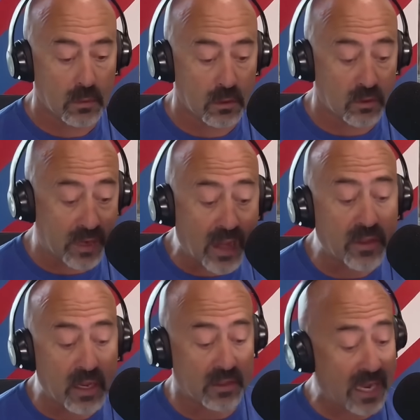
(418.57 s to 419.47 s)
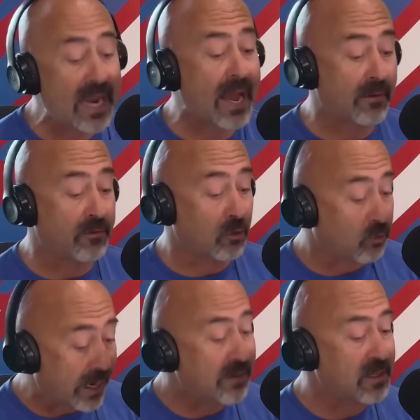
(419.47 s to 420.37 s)
So now they have the
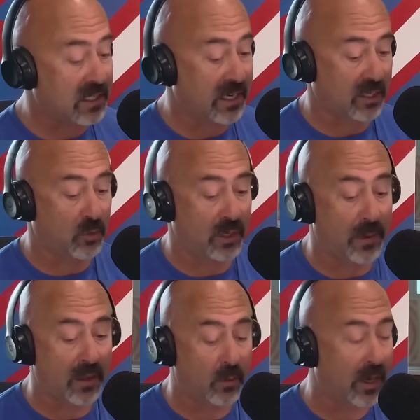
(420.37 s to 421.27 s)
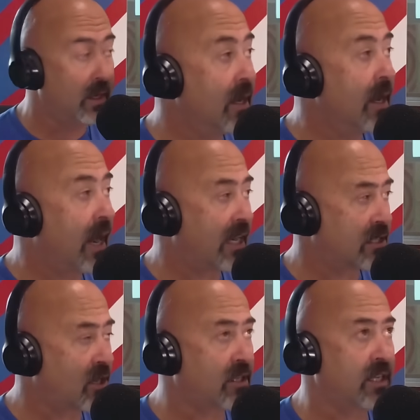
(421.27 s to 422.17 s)
Ravens next week, by the way. I
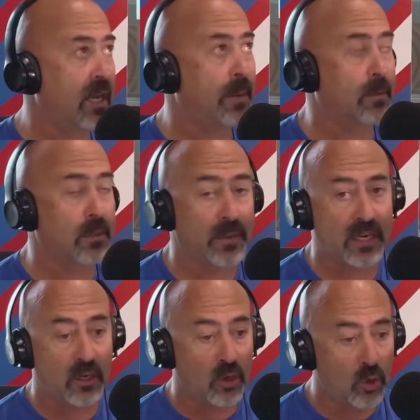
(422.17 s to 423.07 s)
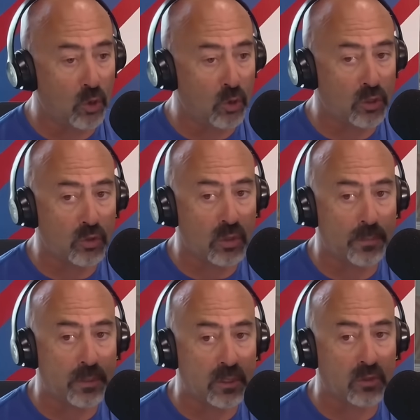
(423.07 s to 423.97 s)
saw today people debating, who do
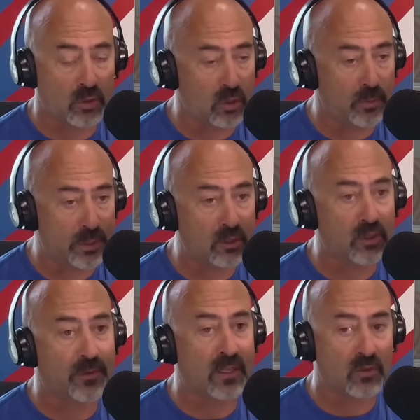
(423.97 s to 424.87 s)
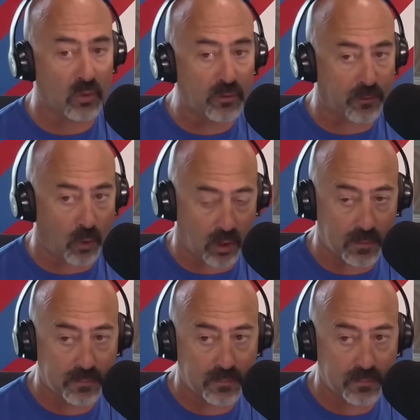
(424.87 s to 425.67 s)
Bills fans root for